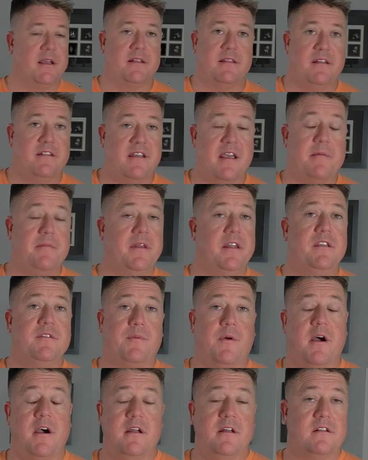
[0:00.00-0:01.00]
like the Japanese
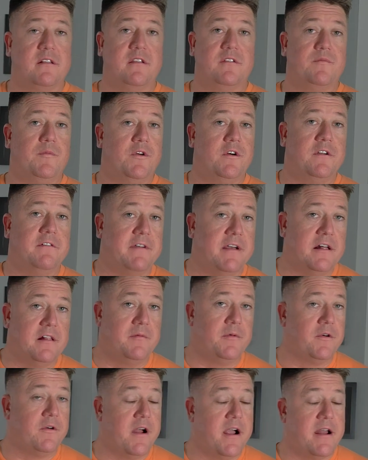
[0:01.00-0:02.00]
product is more
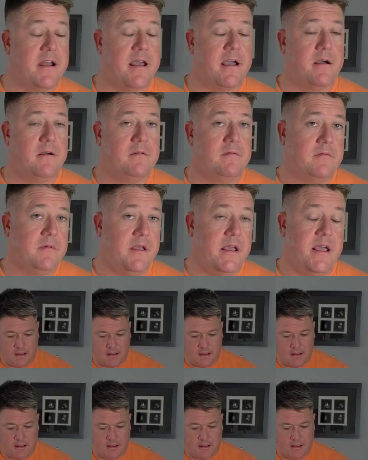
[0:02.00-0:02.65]
available right now.